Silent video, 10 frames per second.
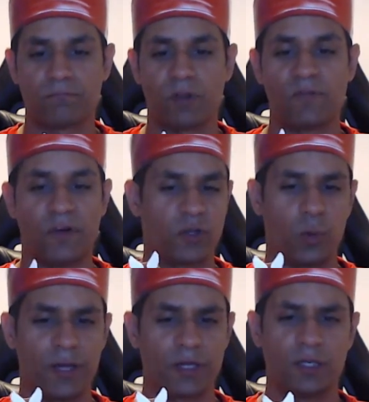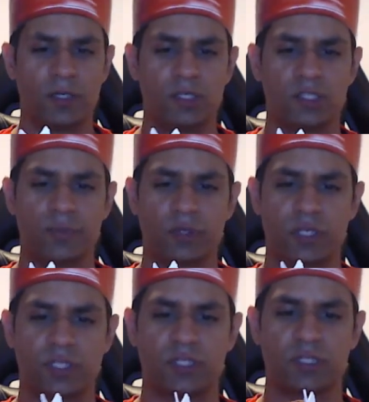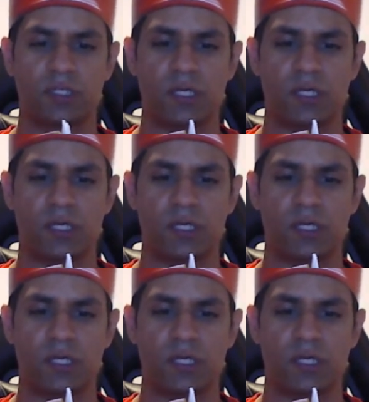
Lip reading: very quick, to be honest,